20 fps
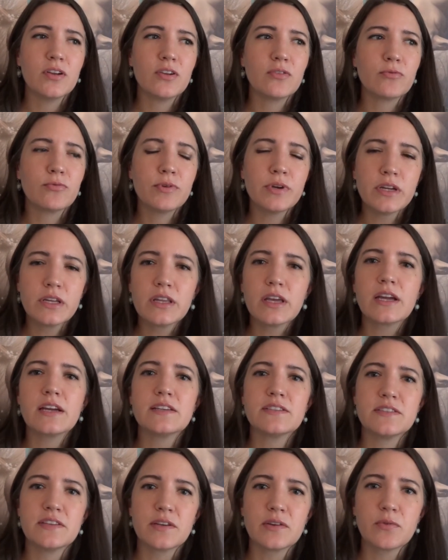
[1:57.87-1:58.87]

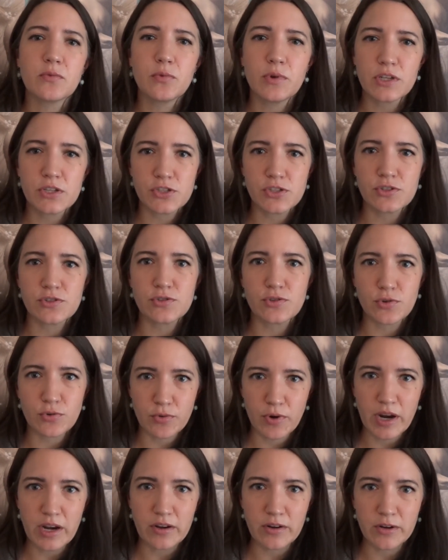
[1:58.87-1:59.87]
realizing which is
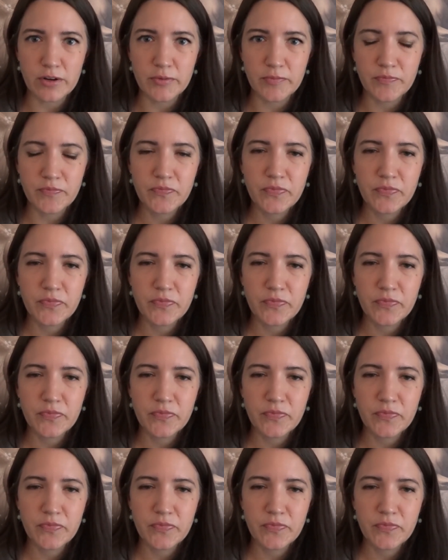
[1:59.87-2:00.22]
greater.